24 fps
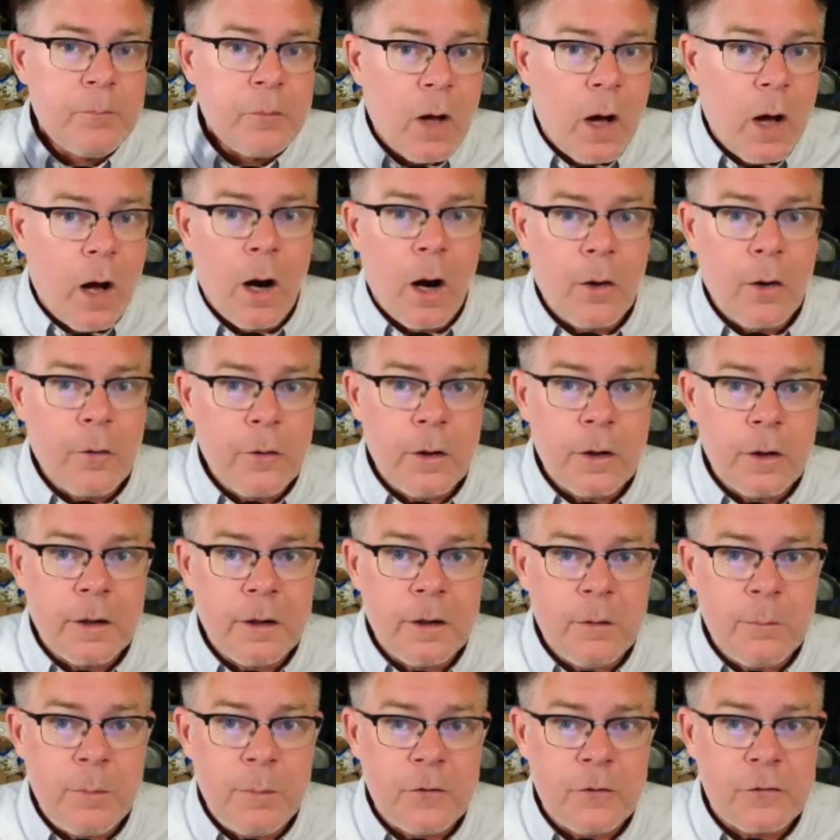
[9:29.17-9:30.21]
Are there going
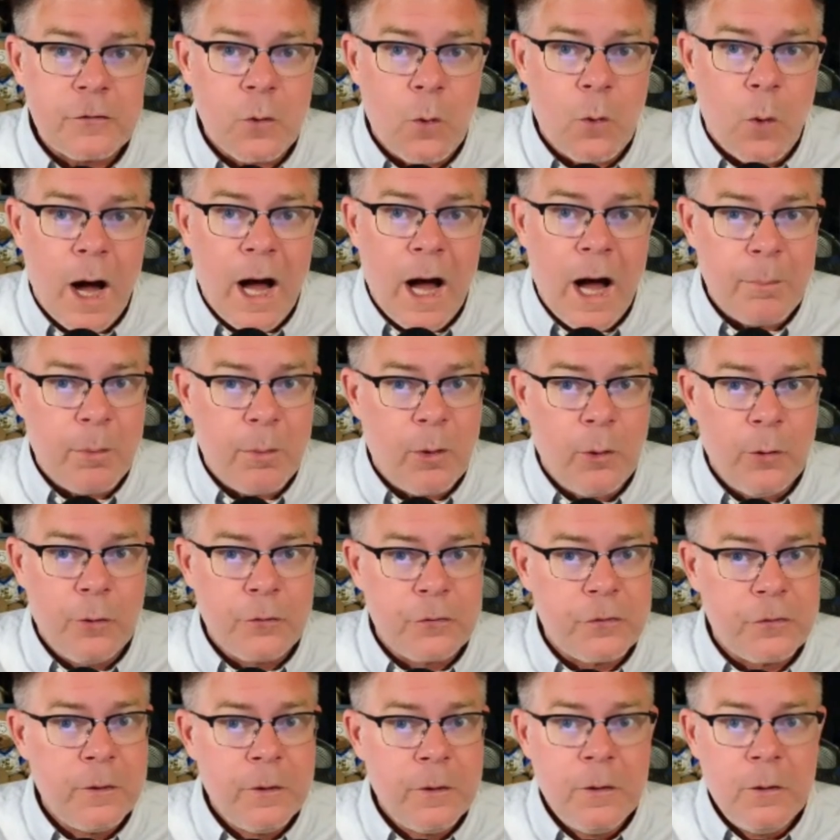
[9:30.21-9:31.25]
to be
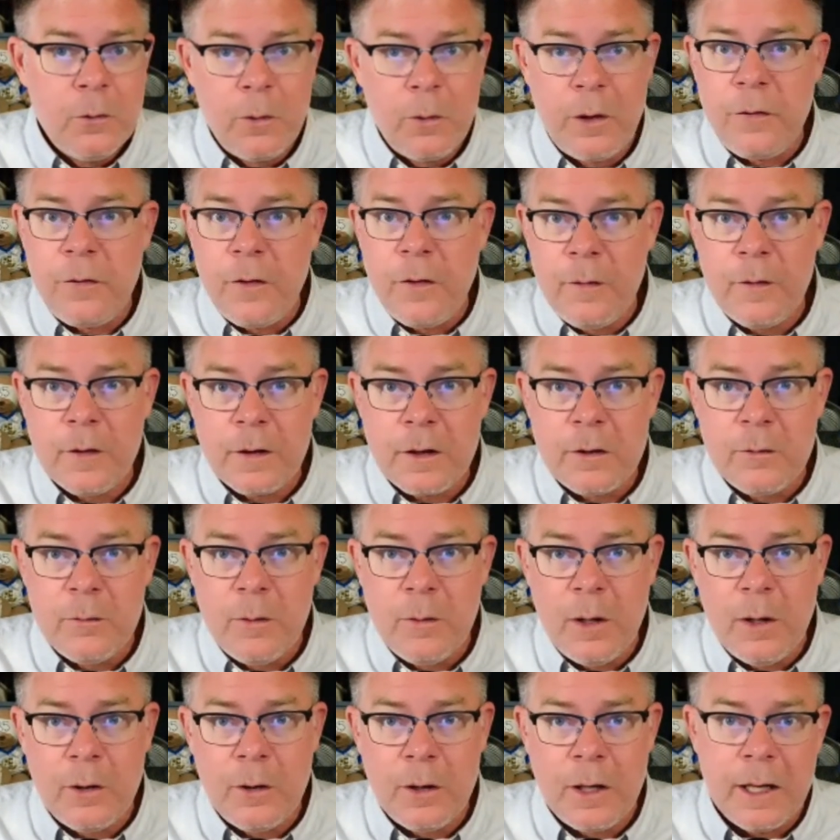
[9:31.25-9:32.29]
squabbles within the
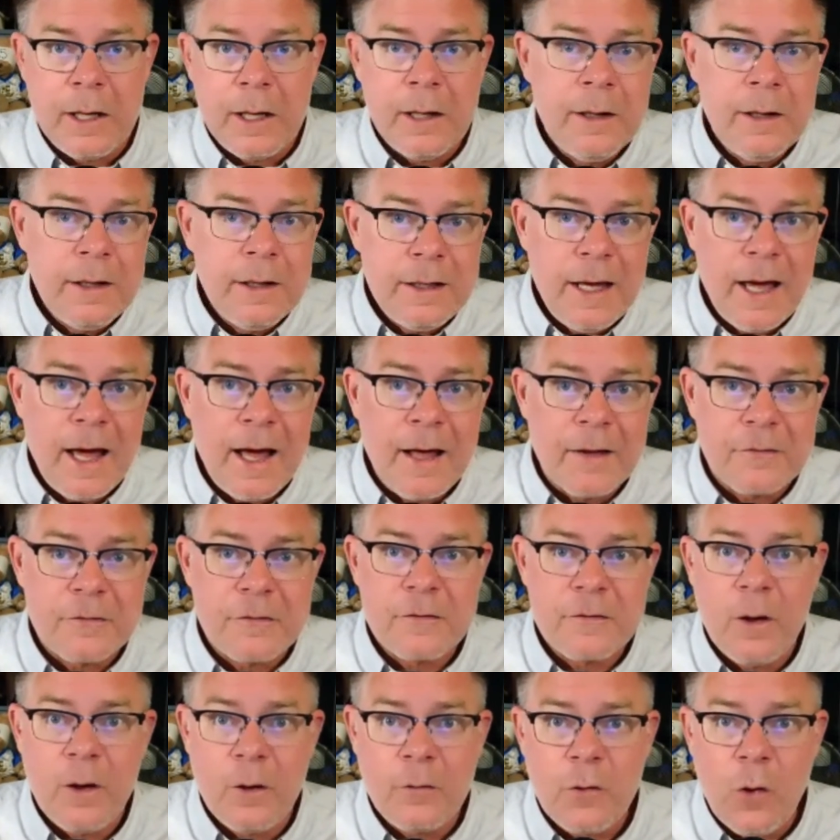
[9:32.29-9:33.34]
community? Yes,
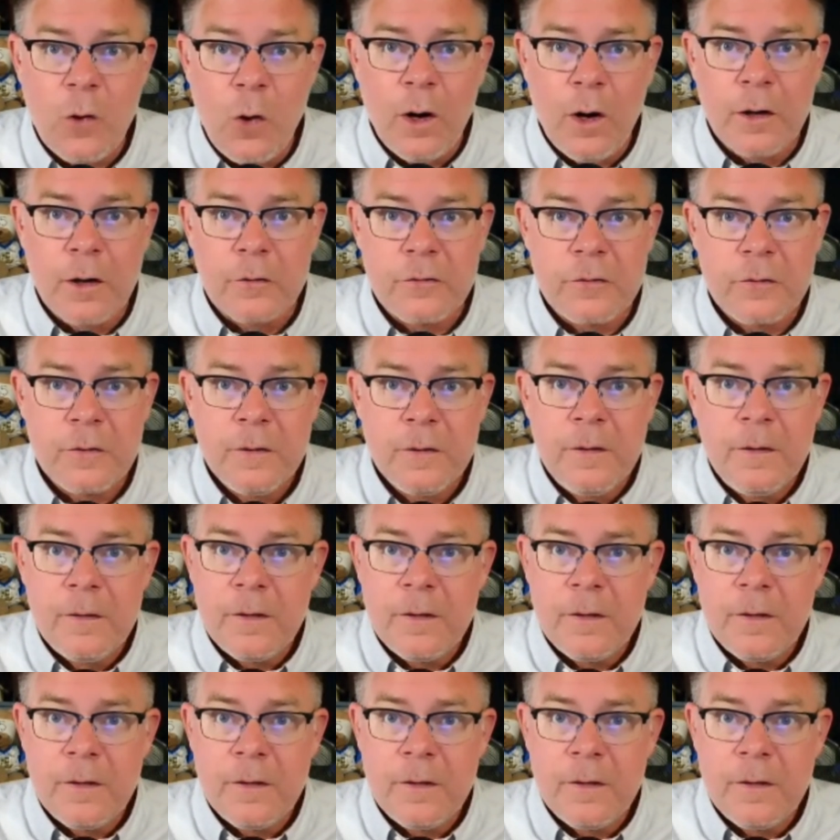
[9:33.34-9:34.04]
of course.